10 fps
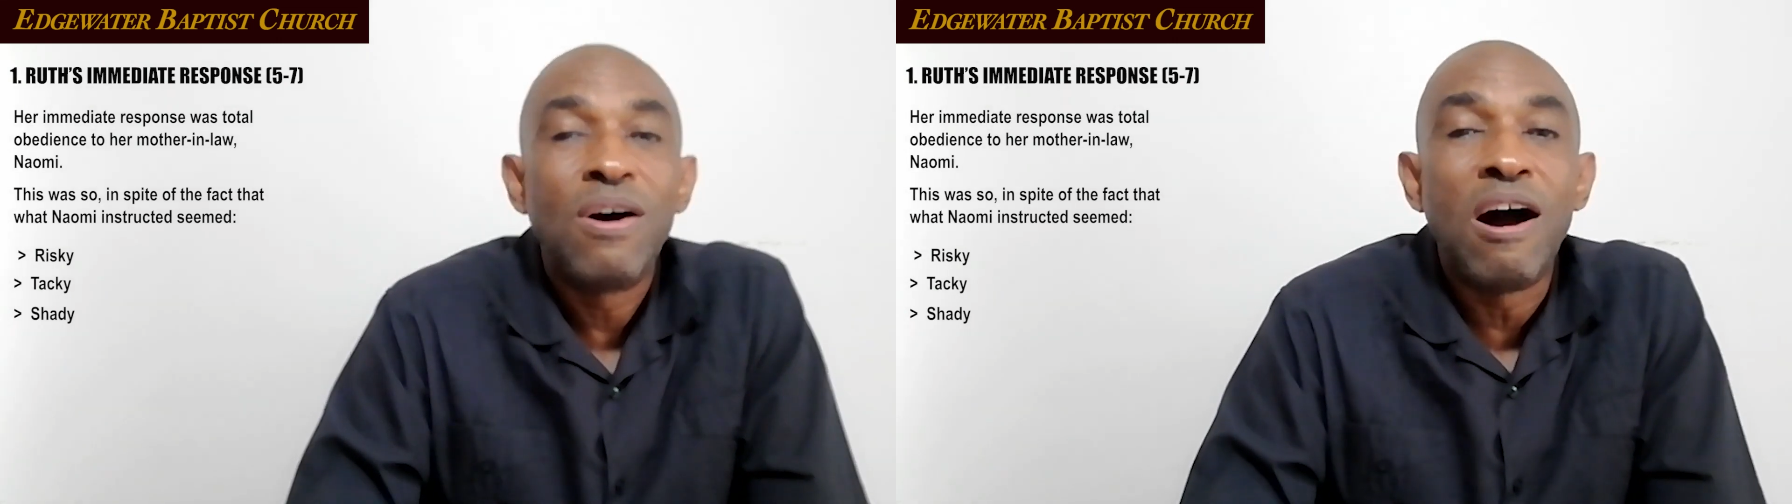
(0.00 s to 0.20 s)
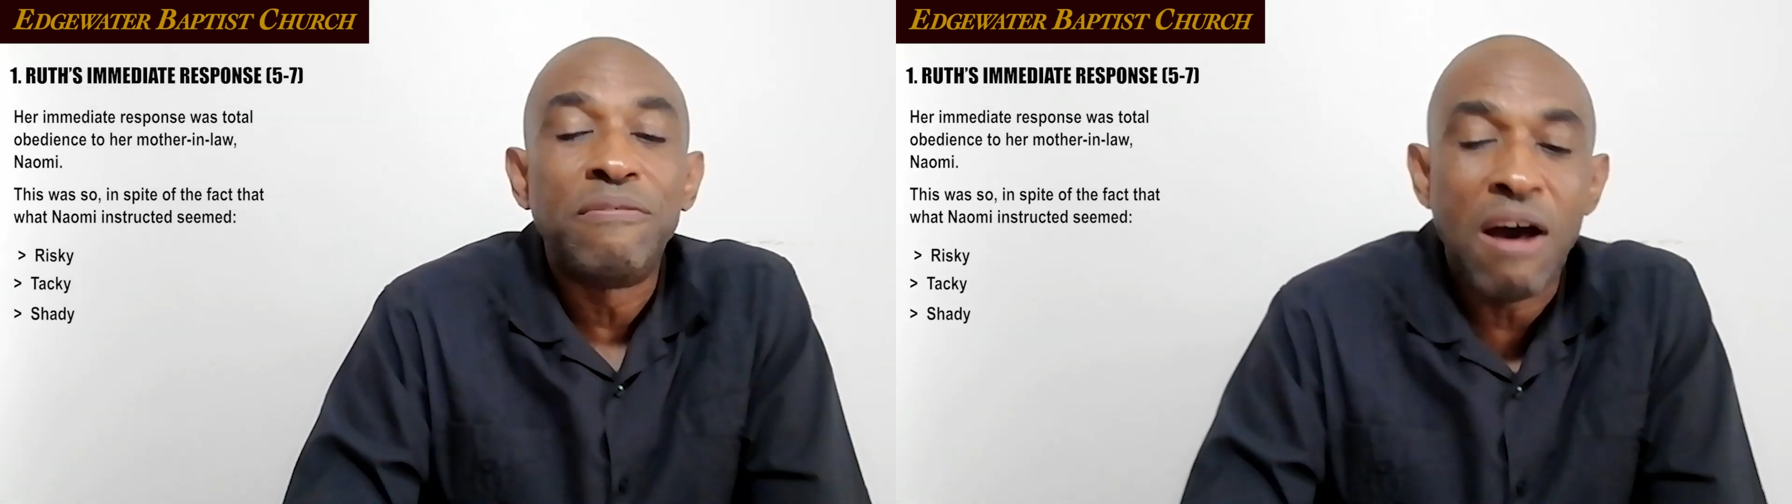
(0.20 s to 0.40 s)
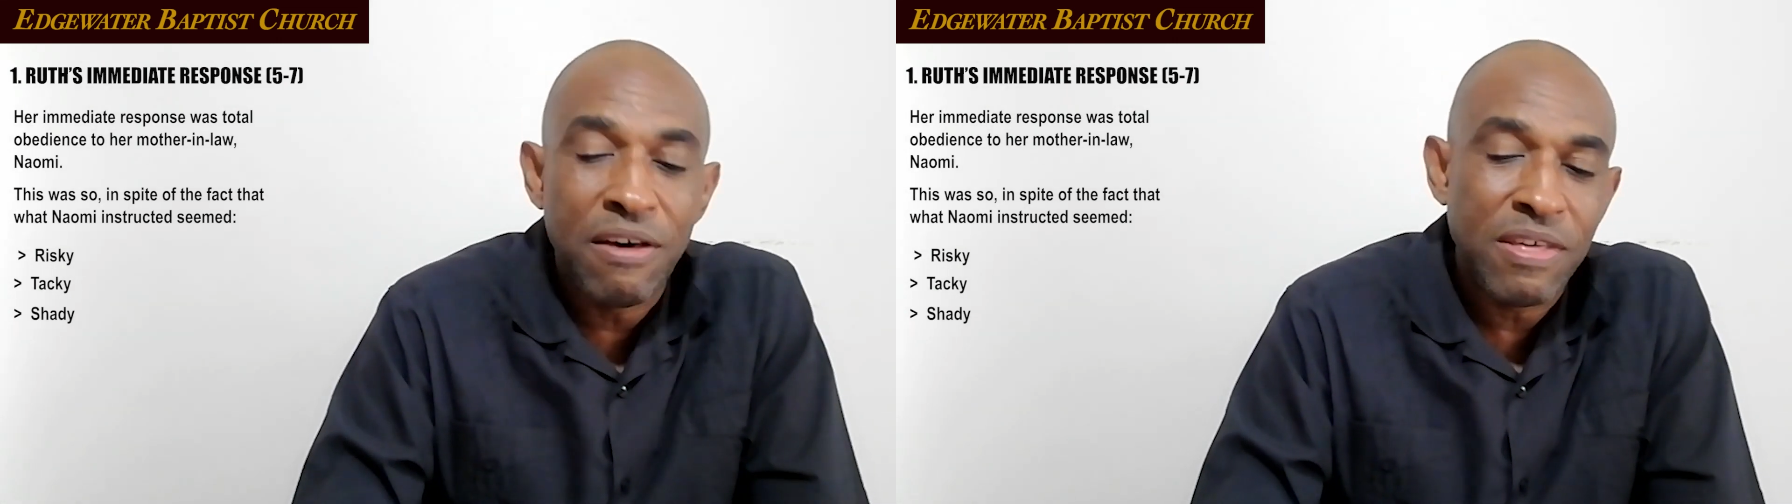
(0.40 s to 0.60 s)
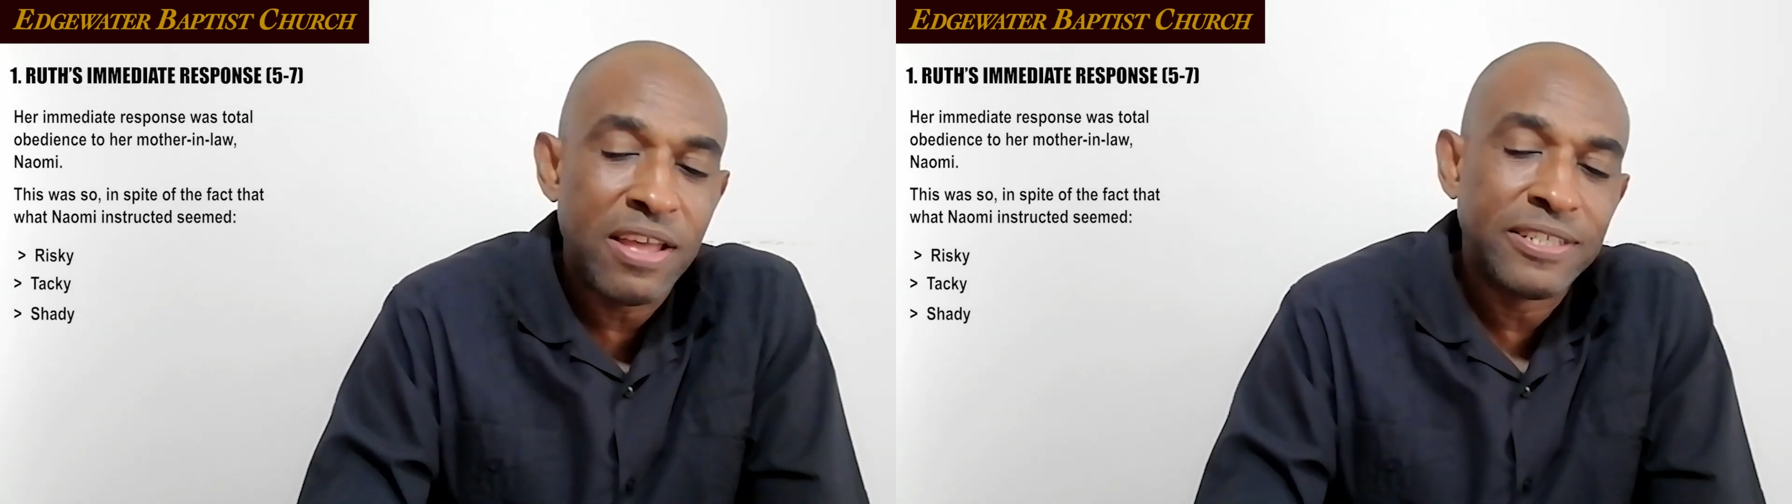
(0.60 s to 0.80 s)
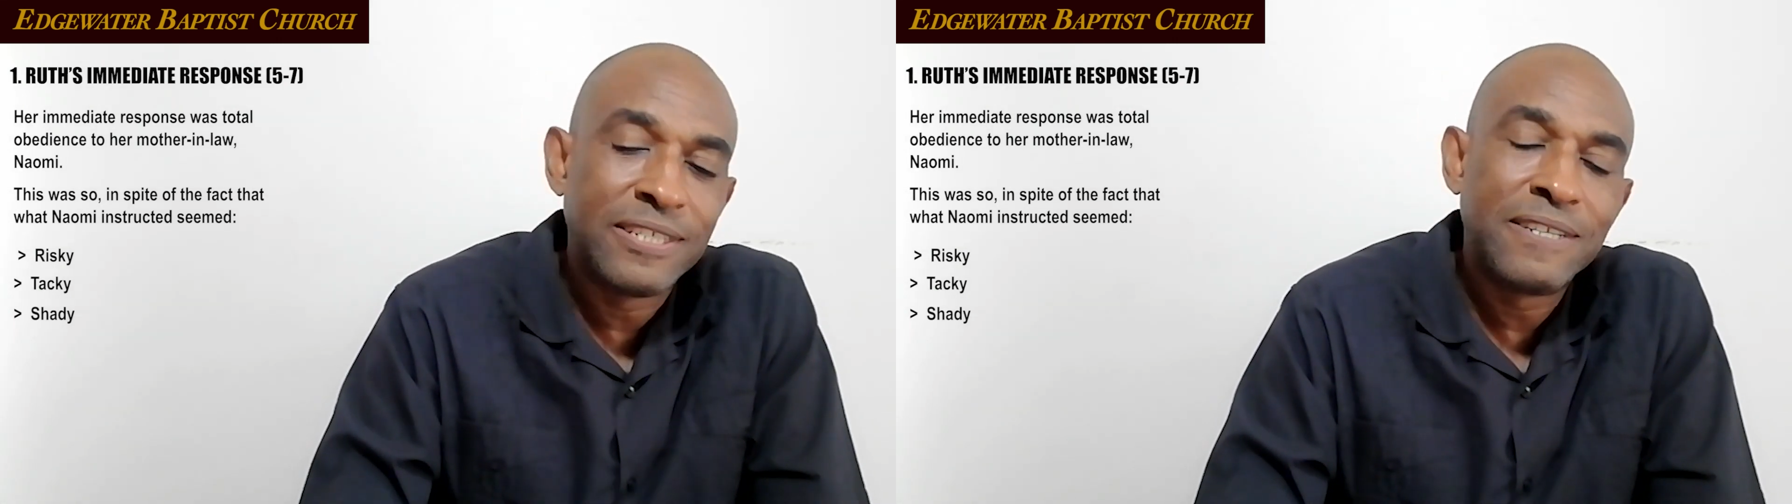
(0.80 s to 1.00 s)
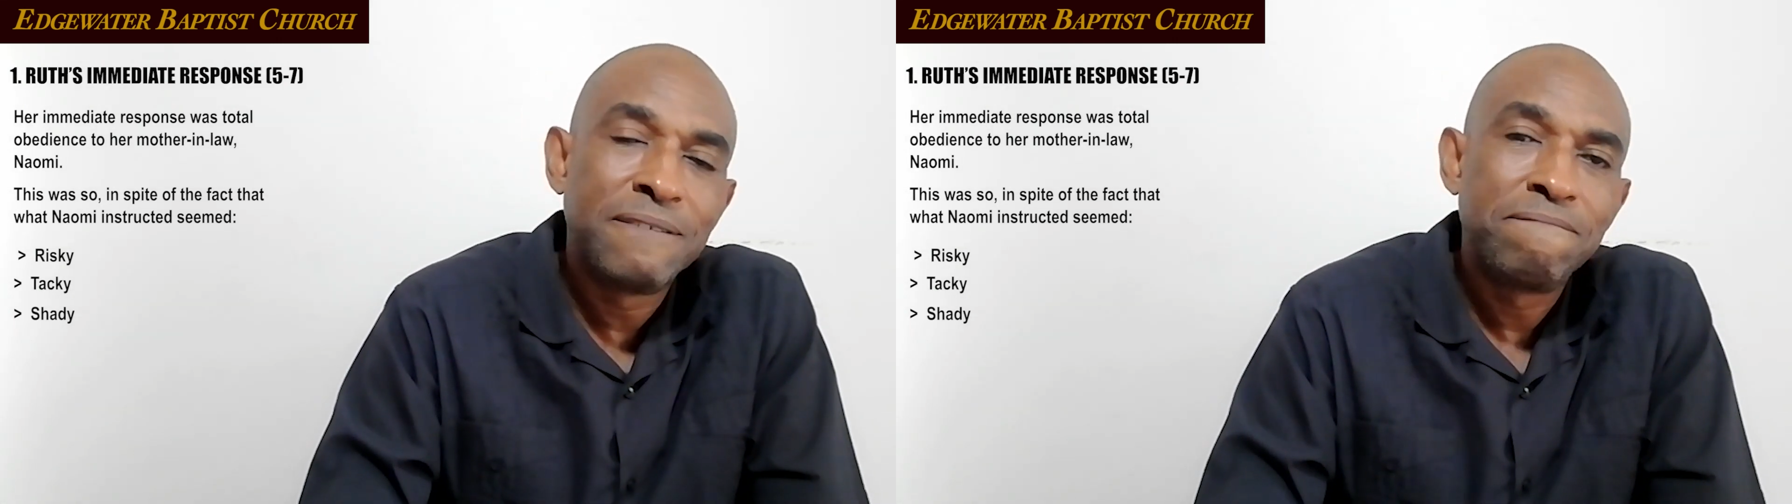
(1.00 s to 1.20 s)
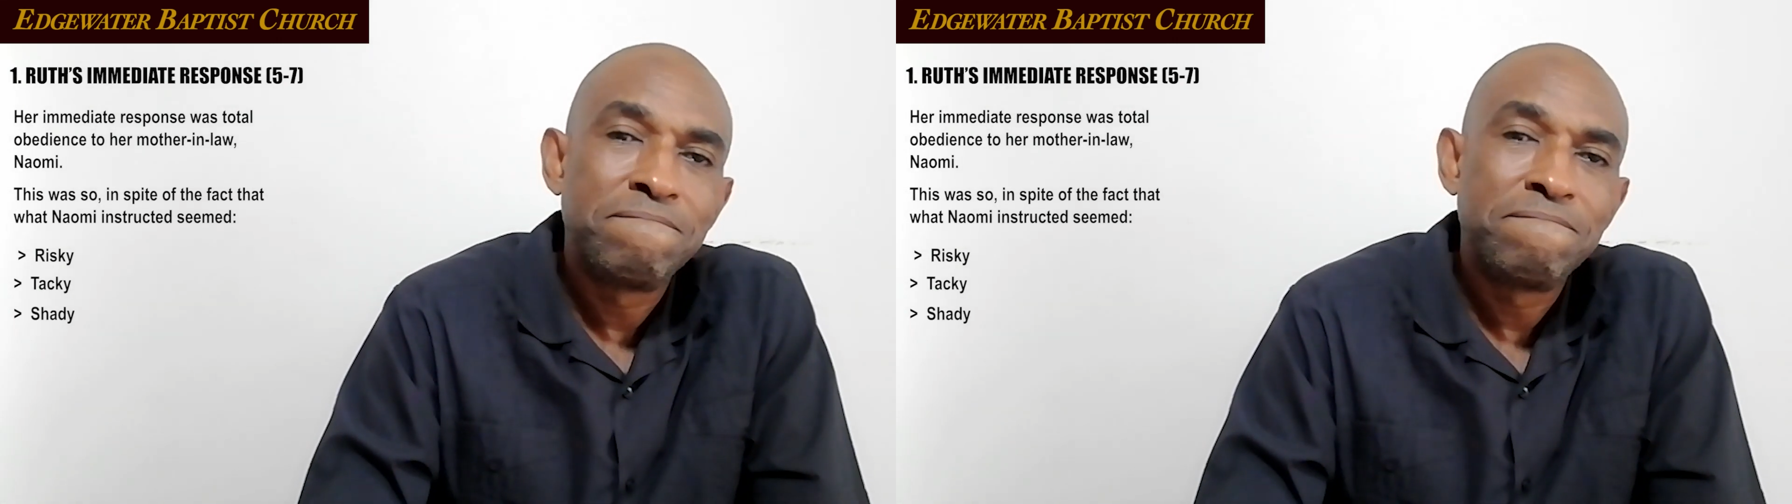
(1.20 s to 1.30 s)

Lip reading: of others.